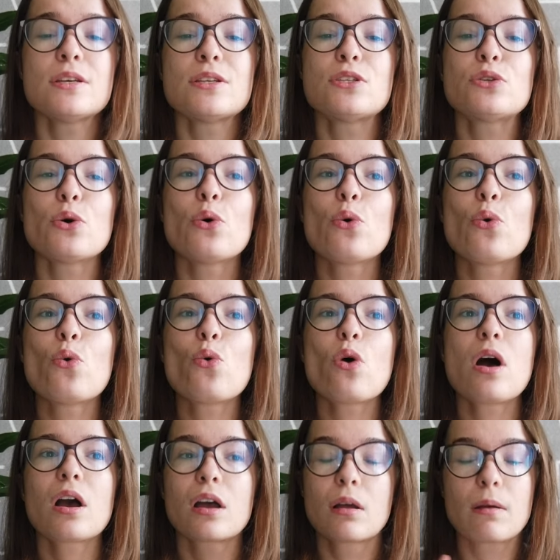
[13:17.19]

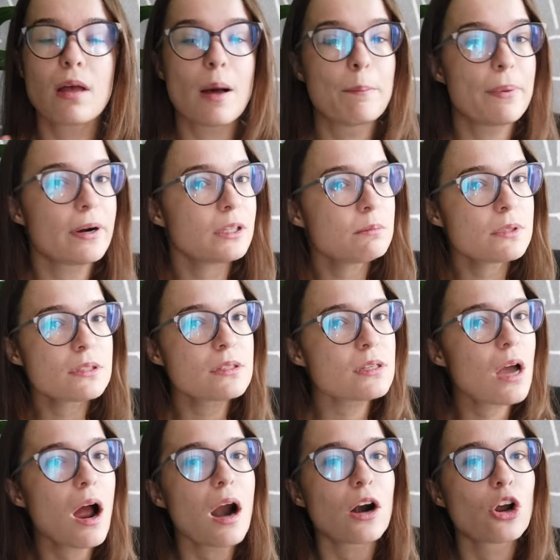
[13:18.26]
So
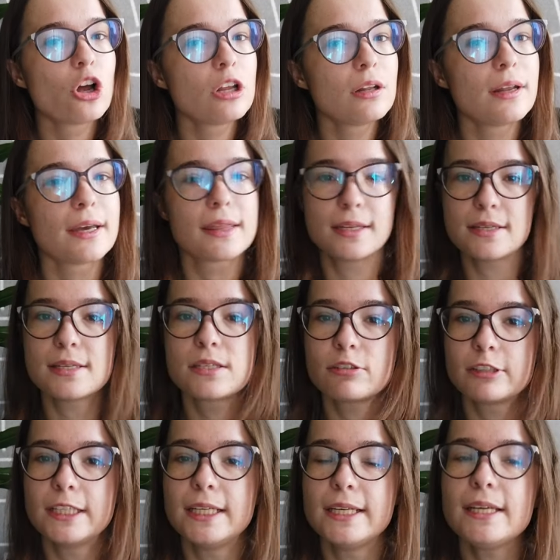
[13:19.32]
apartments are gone like this,
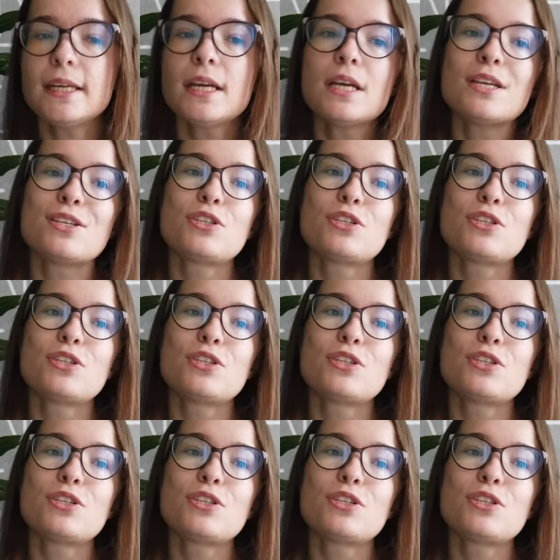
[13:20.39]
really.